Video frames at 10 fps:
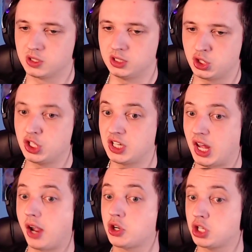she's
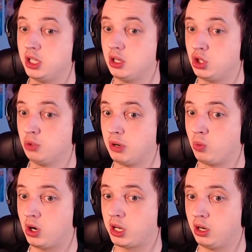actually a human
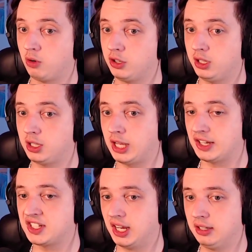walking around in a
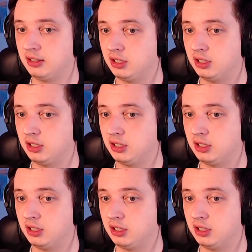cat's head?